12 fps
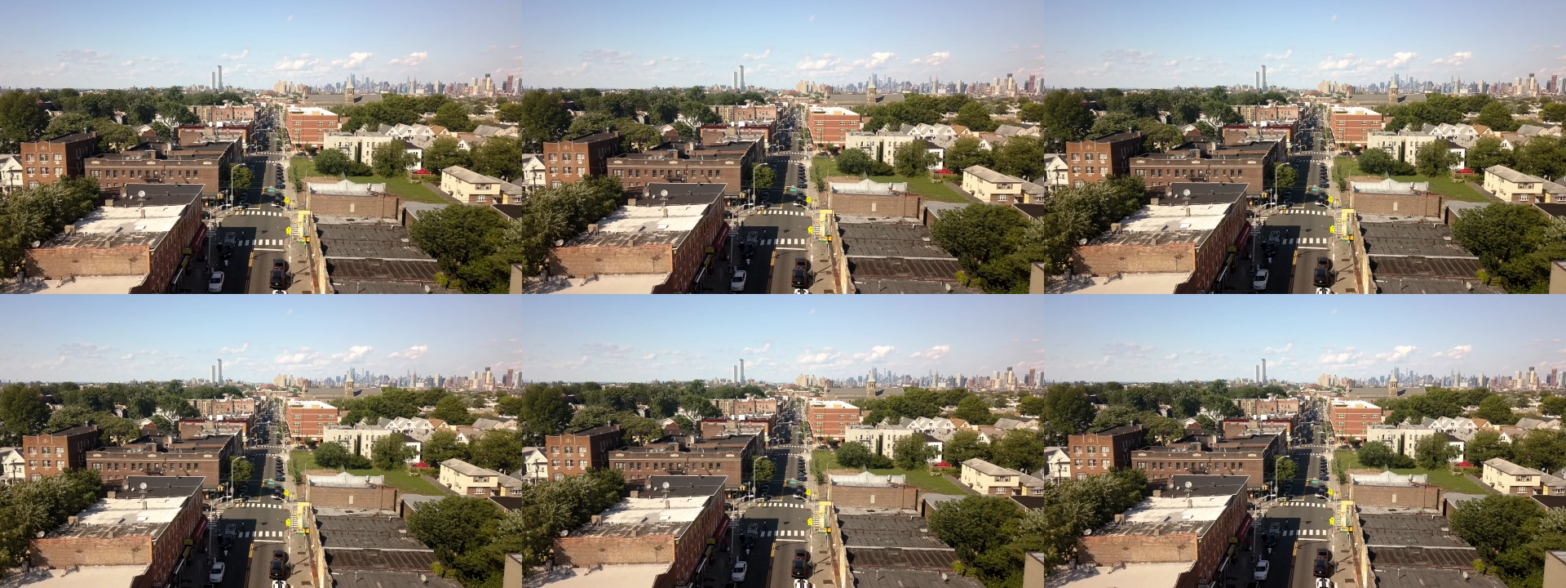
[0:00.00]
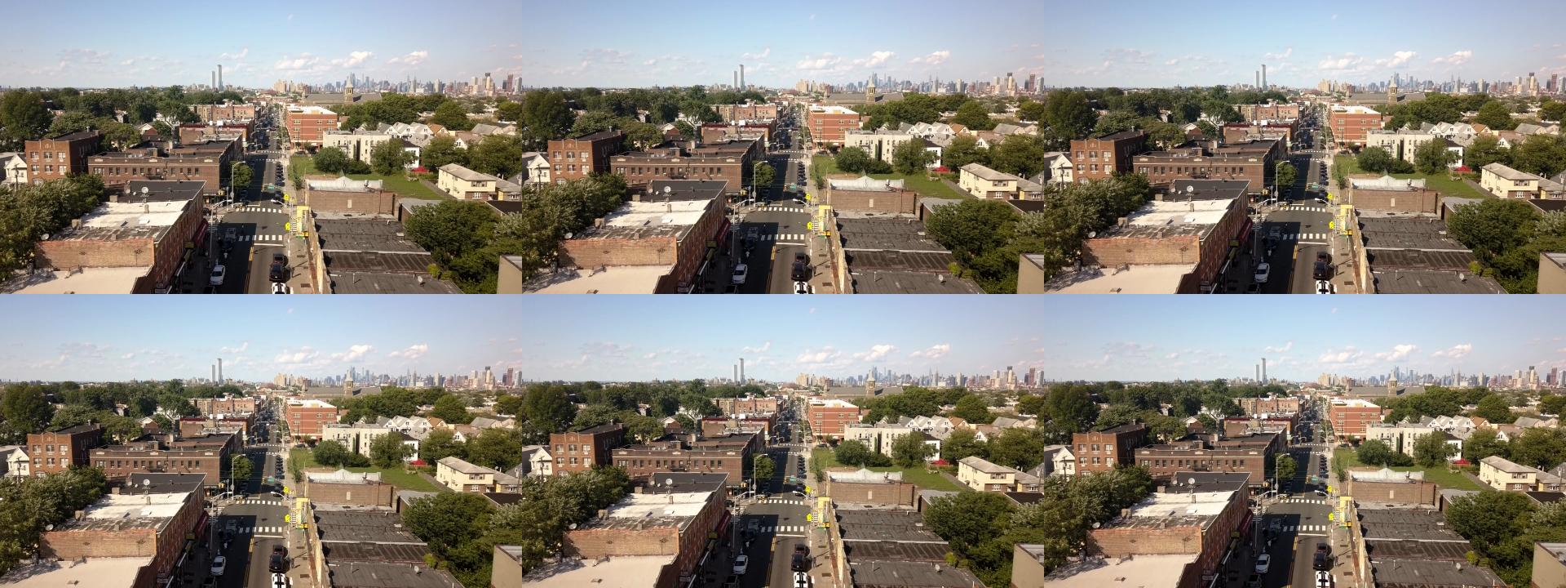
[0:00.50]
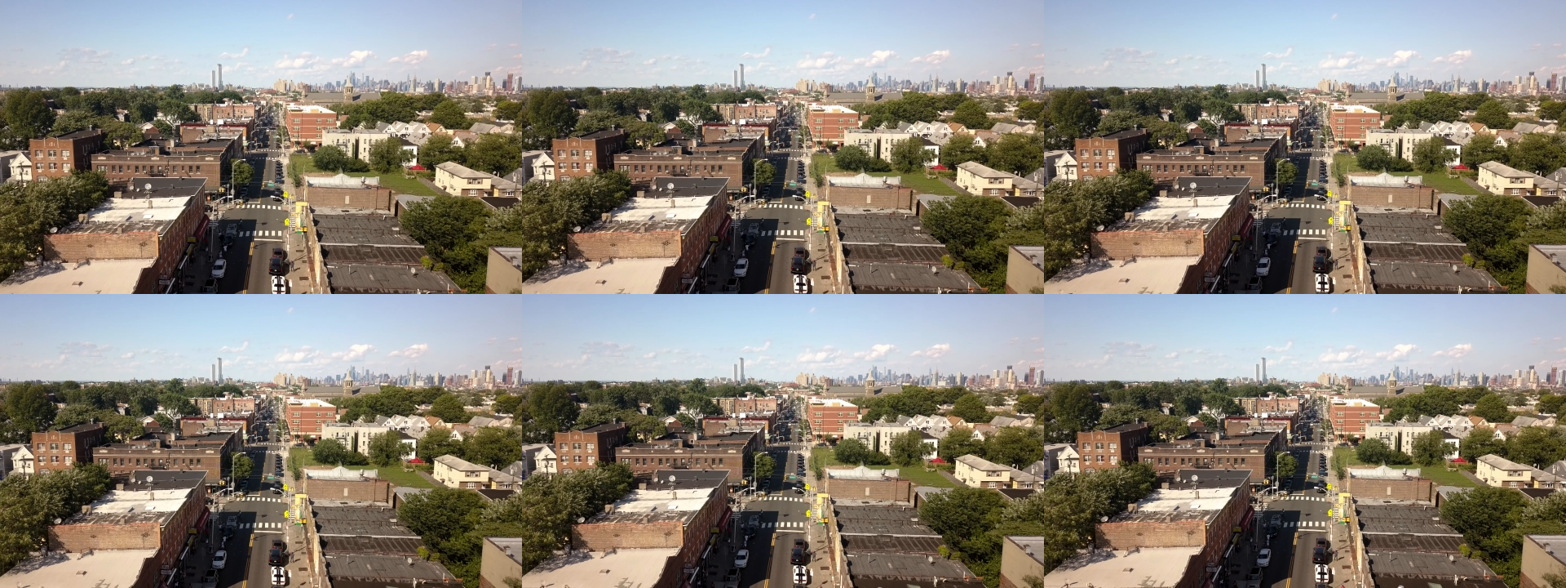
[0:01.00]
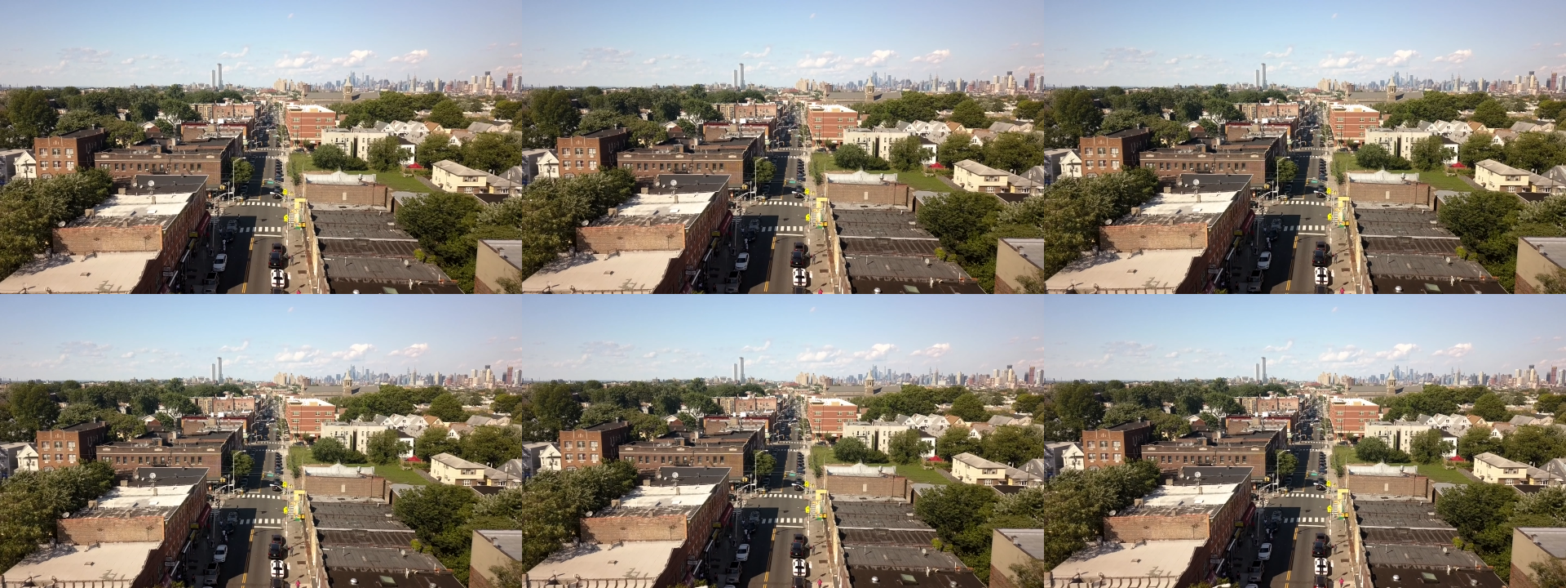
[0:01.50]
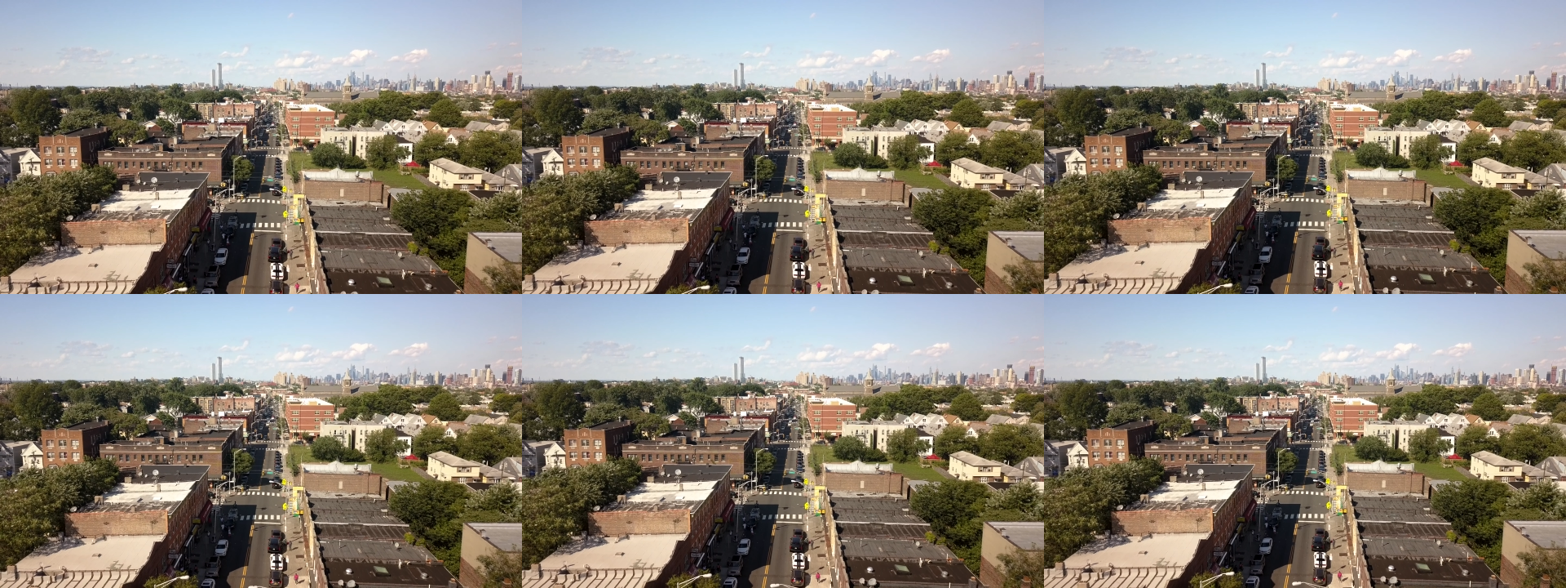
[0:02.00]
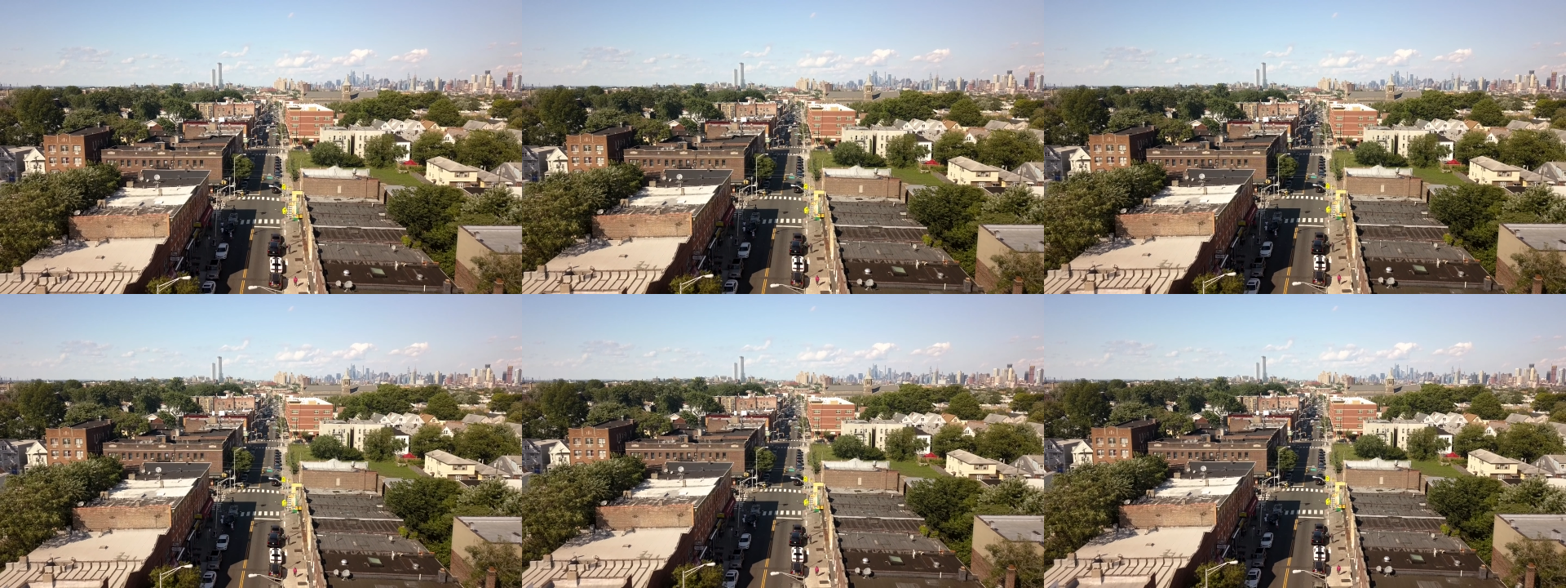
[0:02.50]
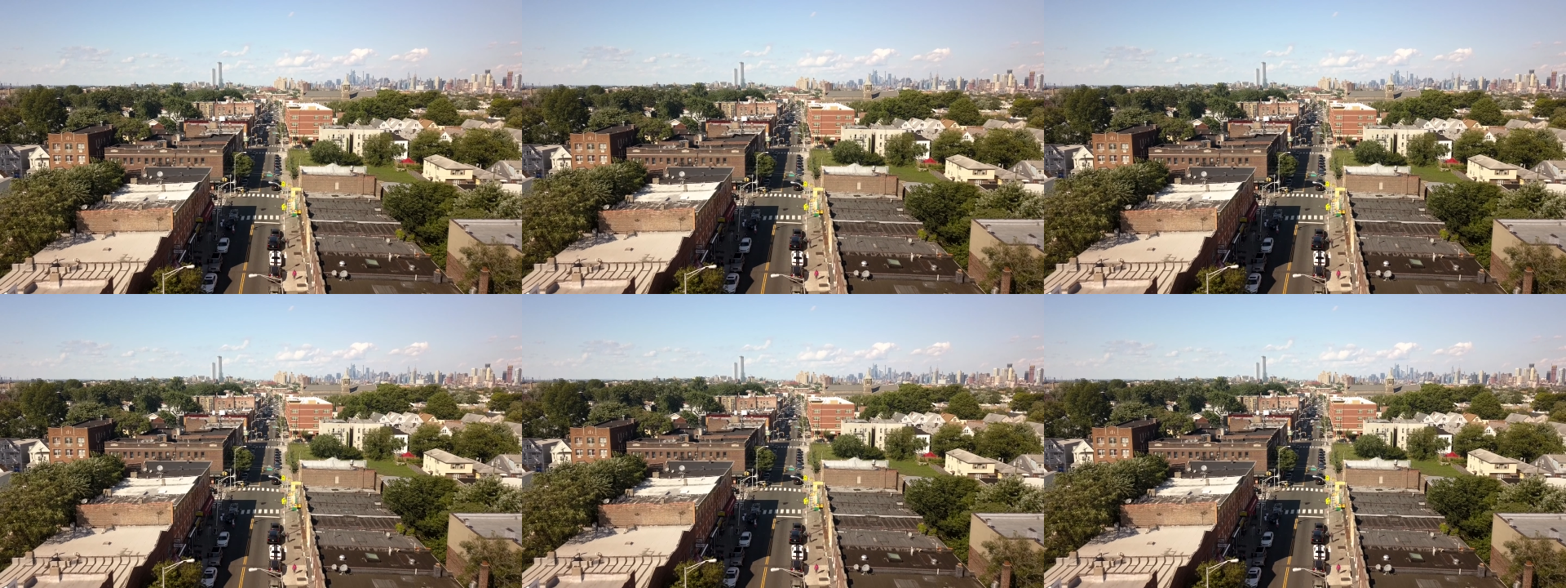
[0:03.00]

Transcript: (no speaker visible)